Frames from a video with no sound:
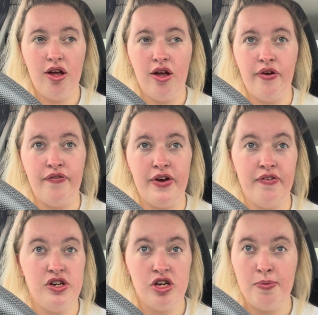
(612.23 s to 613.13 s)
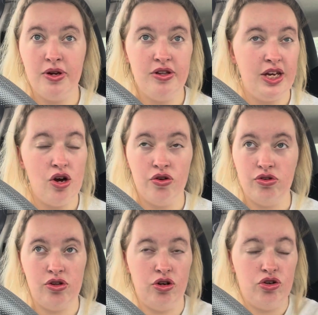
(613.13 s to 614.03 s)
of every time I see it on
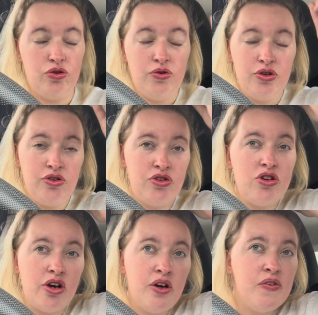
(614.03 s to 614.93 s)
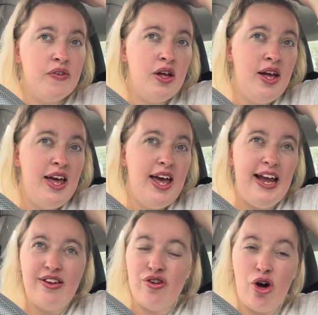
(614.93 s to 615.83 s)
socials and stuff,
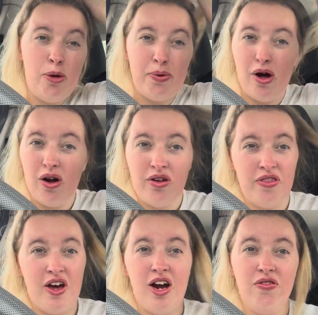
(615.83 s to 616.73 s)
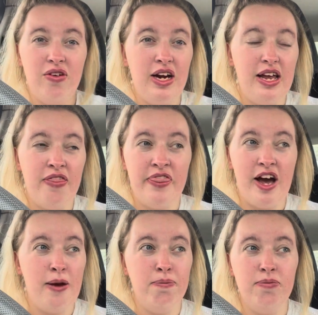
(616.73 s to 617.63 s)
it's not a park that
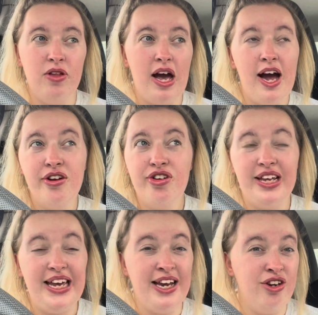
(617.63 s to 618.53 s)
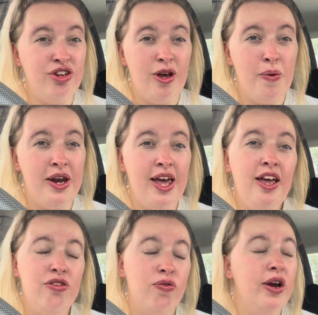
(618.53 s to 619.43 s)
I'm actually into, and it
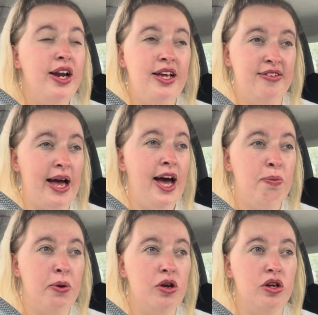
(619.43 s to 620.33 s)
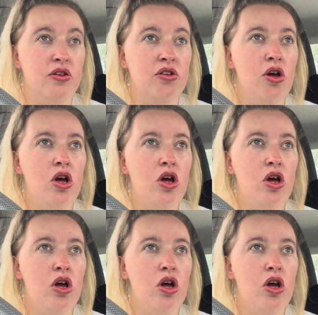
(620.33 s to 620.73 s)
is really sad because